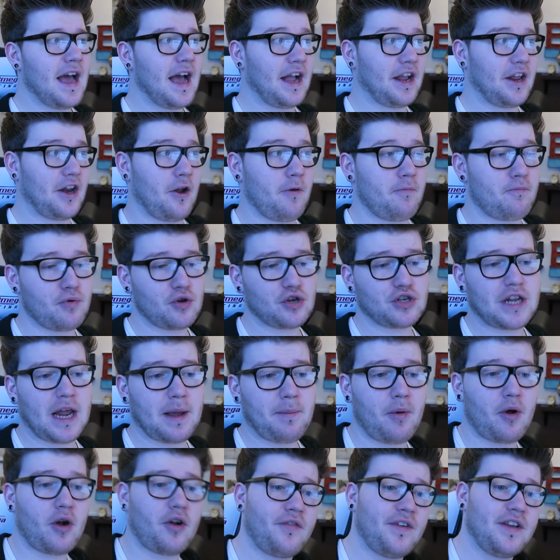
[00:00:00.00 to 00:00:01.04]
And you know, brush
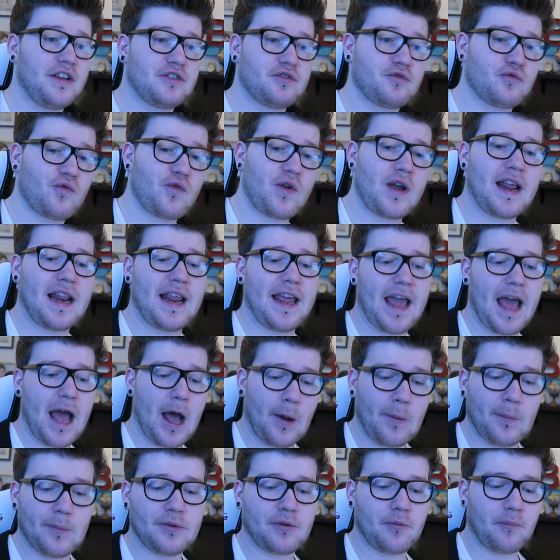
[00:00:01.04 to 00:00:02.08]
typography has really
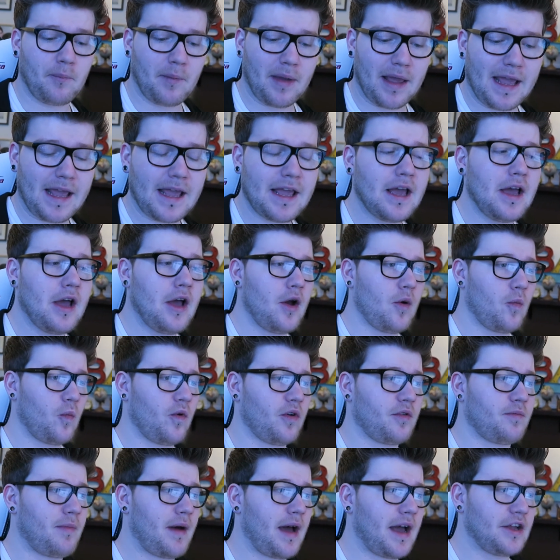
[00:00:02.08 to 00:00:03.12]
helped me
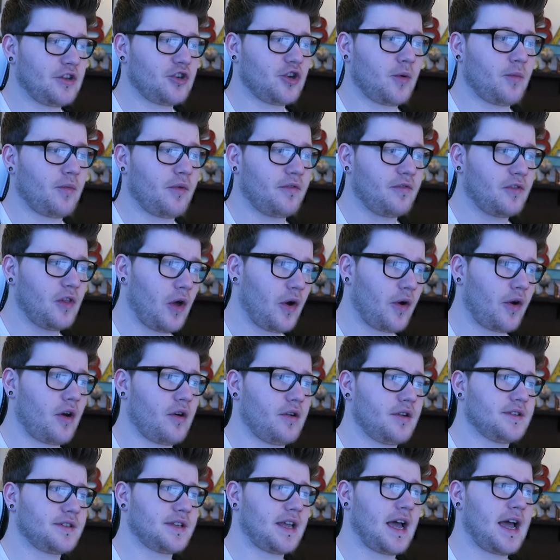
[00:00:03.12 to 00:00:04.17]
with my job with
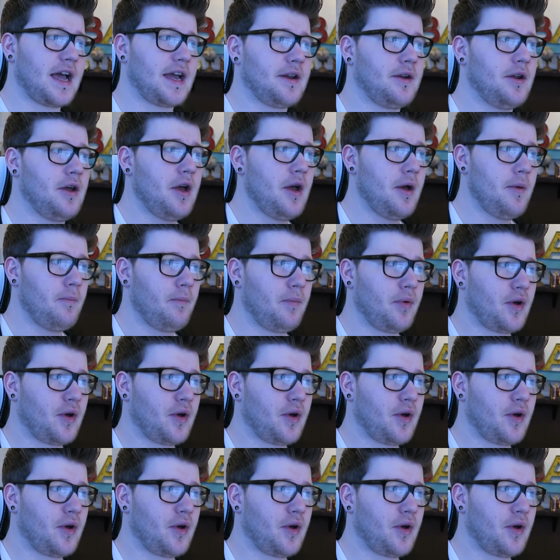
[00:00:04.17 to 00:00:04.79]
logo design,